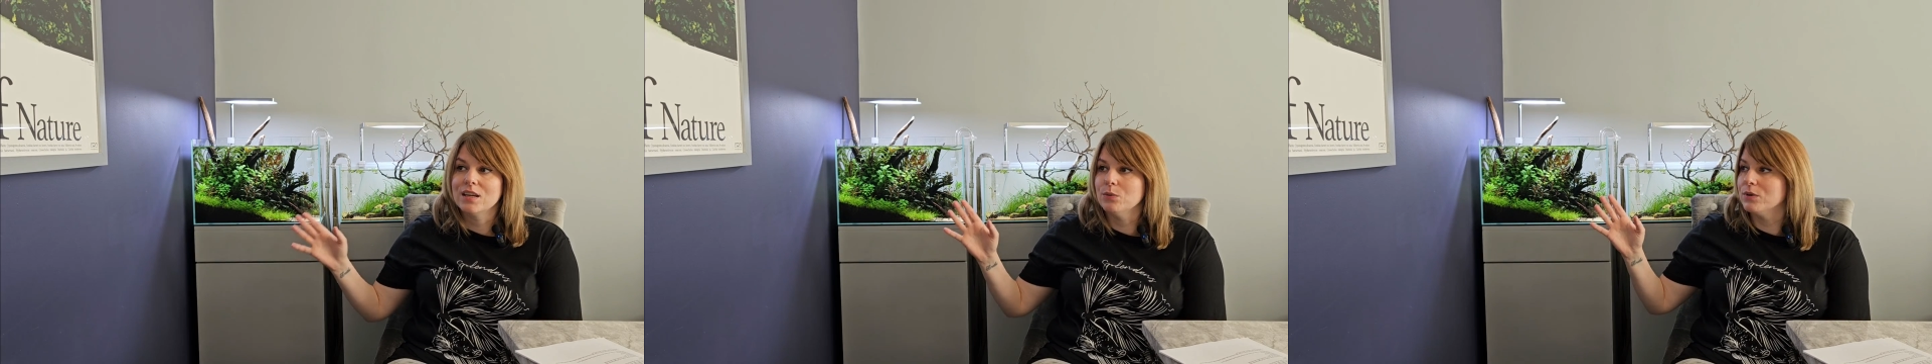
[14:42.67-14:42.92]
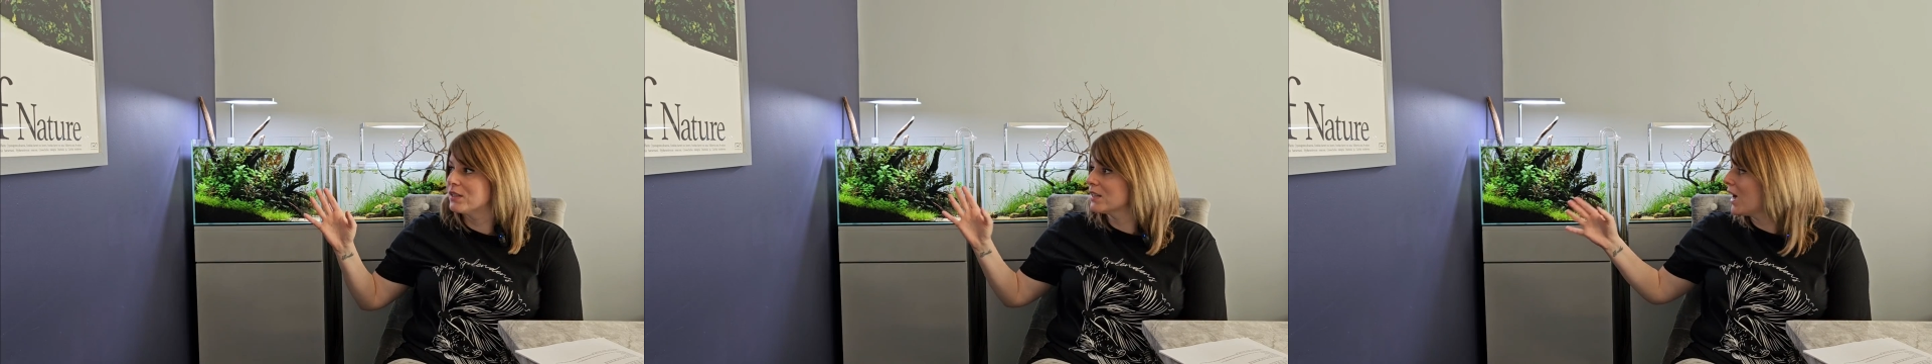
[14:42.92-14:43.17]
He
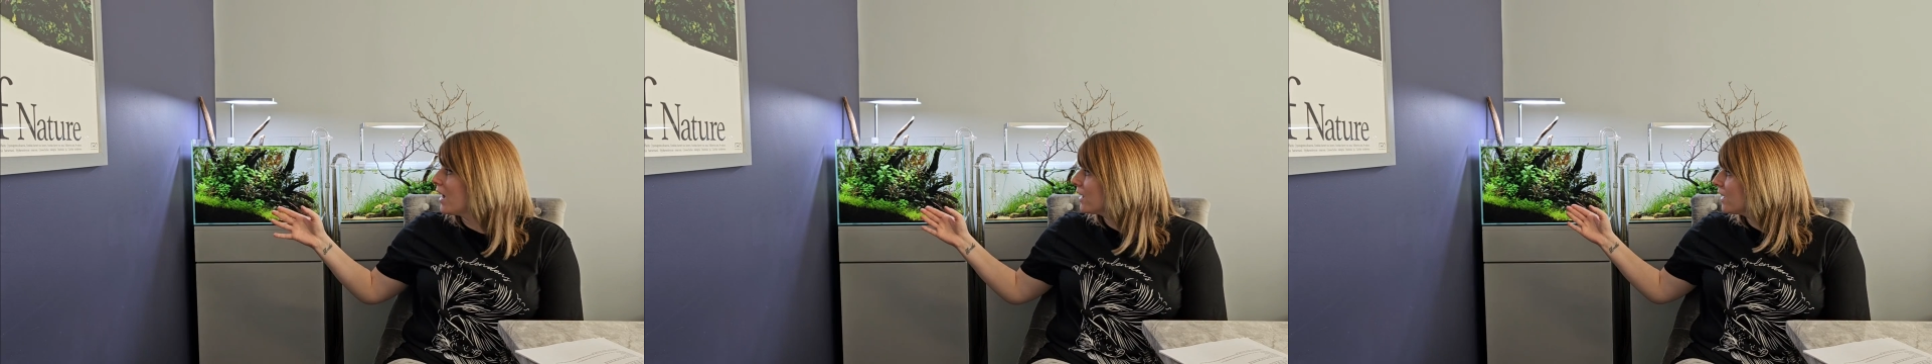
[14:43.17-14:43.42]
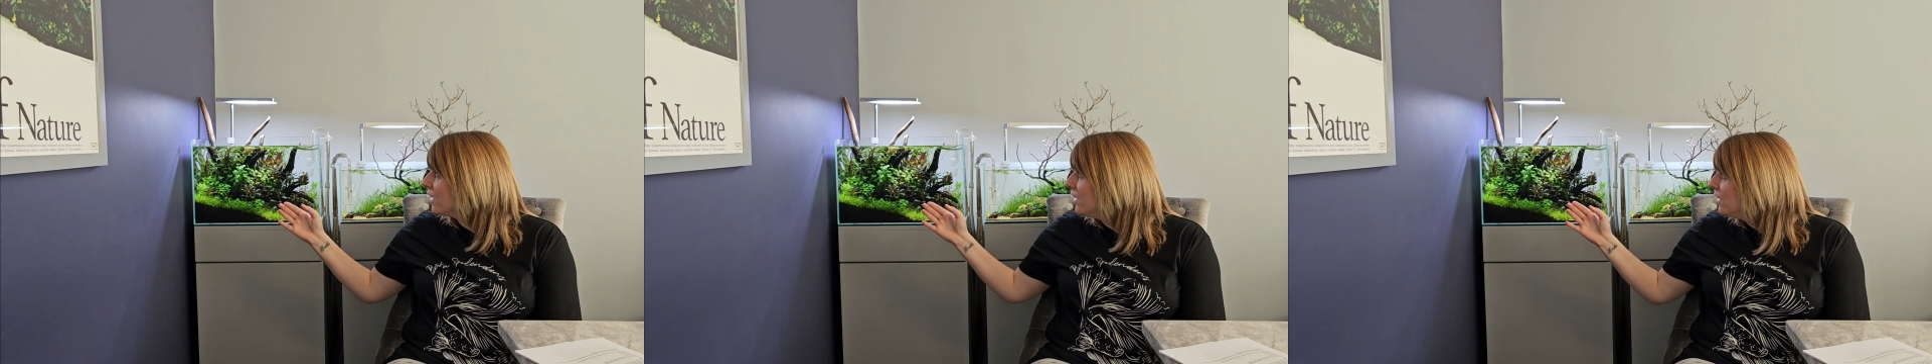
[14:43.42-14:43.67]
would
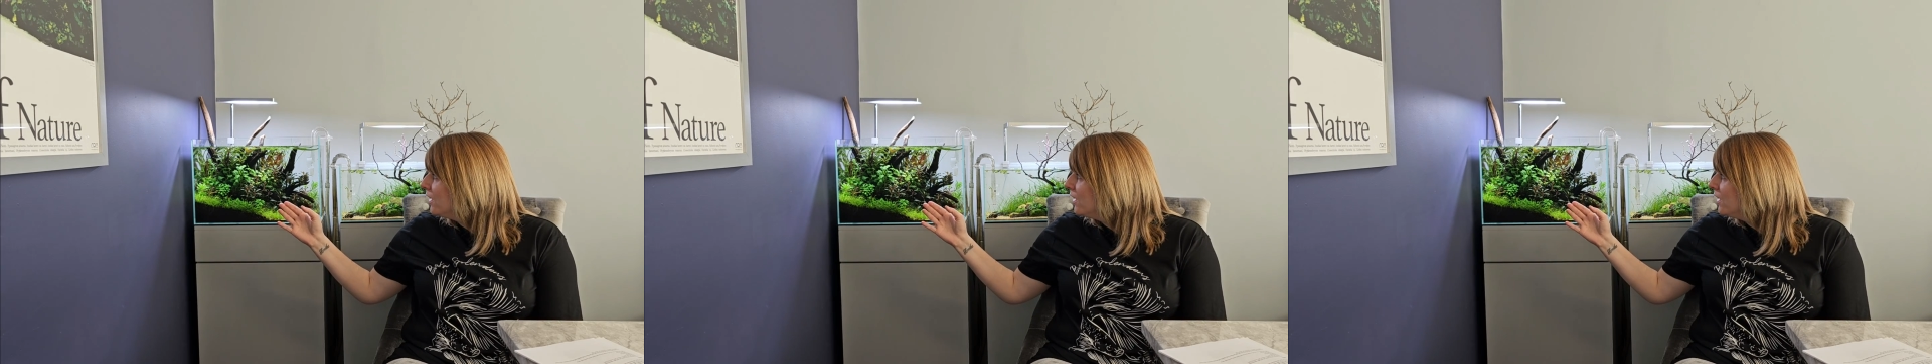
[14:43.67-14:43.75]
attack